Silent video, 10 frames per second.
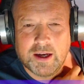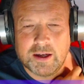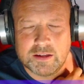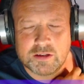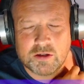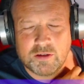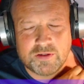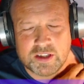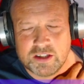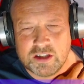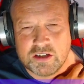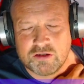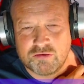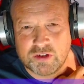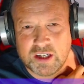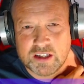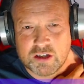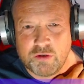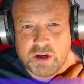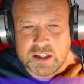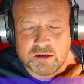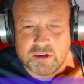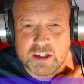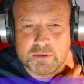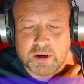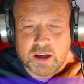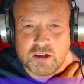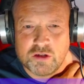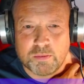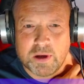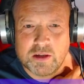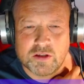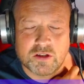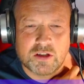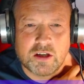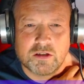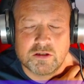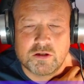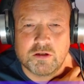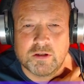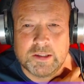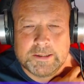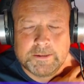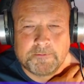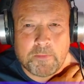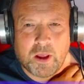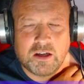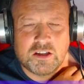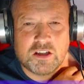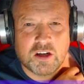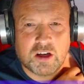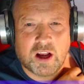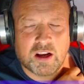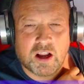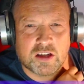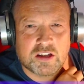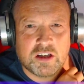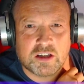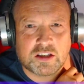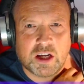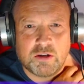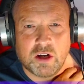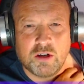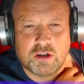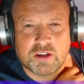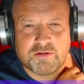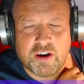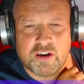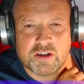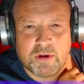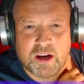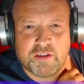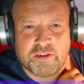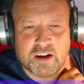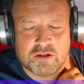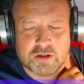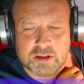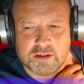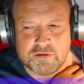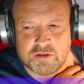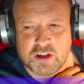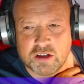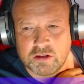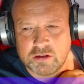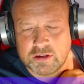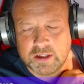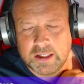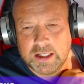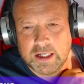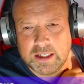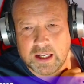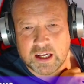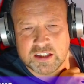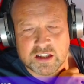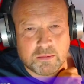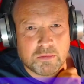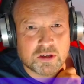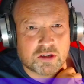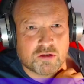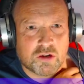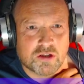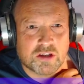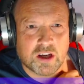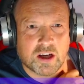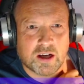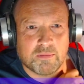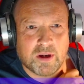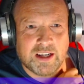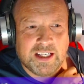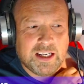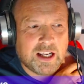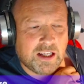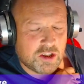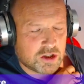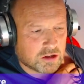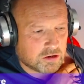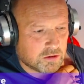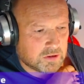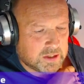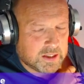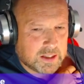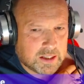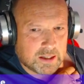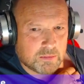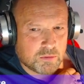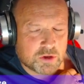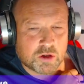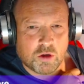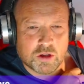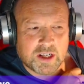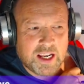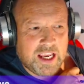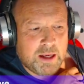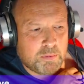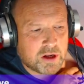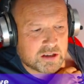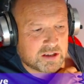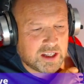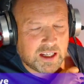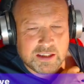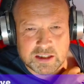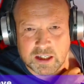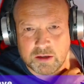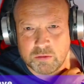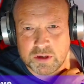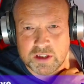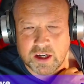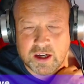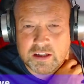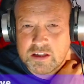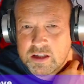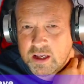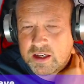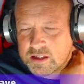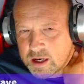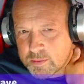And so obviously it just gets crazy, right? Spending £100 on shuttles. So I searched out and I looked at various manufacturers of shuttles, and I stumbled across a LiNing shuttle, which called an A+90, which I just think is